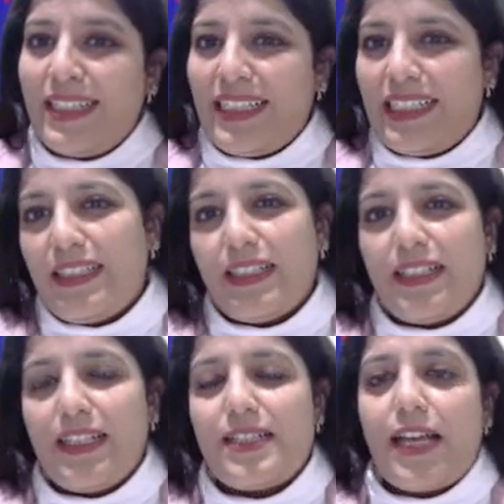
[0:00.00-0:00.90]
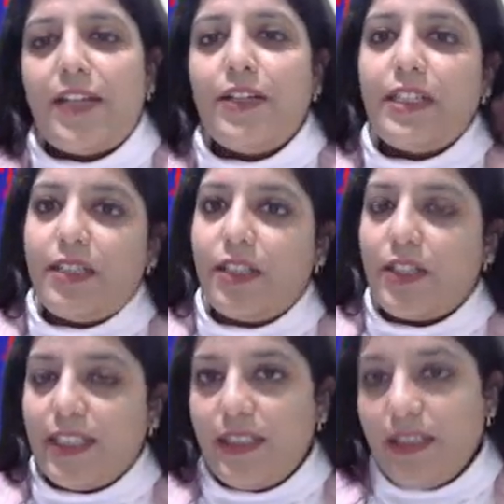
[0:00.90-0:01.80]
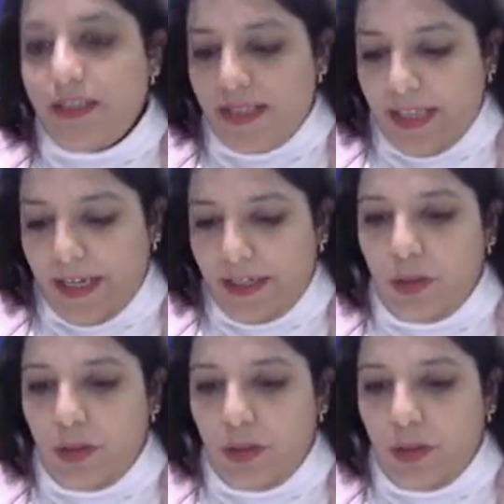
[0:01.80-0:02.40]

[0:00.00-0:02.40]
either in SI, either in CI.